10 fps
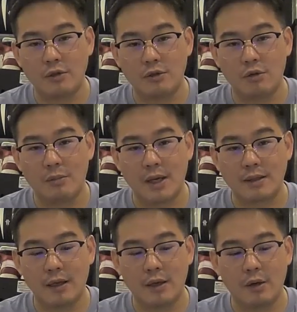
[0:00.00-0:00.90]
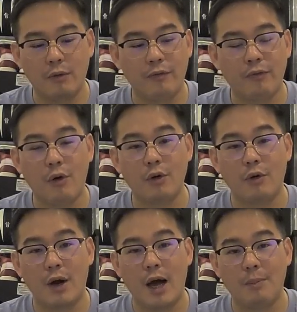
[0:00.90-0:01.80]
Zoom X a little
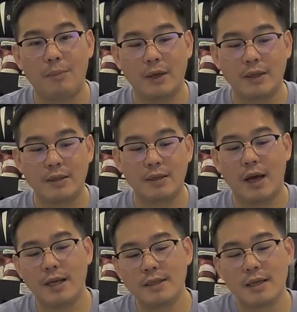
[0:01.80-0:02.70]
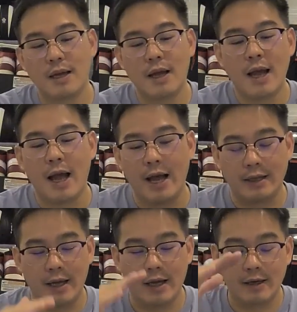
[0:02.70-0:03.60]
further up on the sides, and
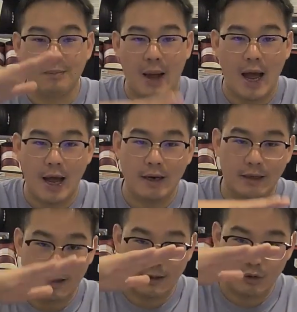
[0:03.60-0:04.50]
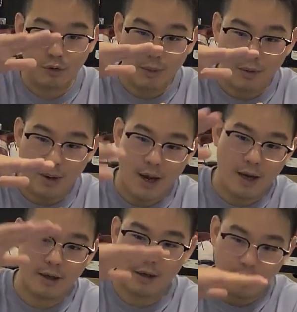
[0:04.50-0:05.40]
then pad, and then Zoom Air
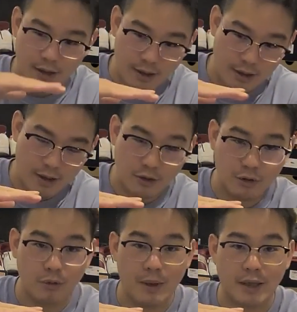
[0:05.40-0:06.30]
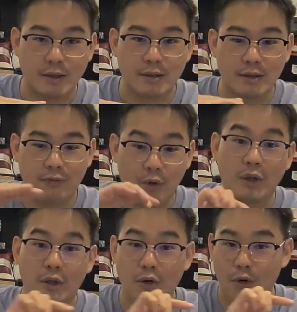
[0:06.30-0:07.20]
pad, and then Zoom X for
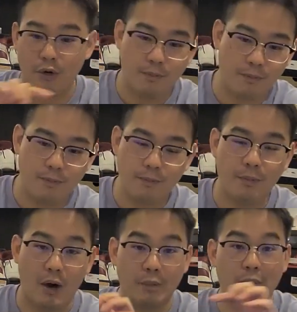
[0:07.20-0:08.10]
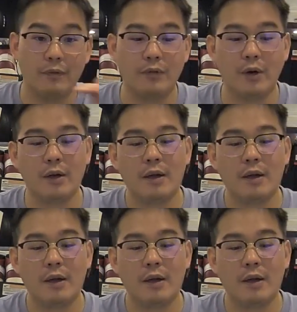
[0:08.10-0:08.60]
your bottom of the foot.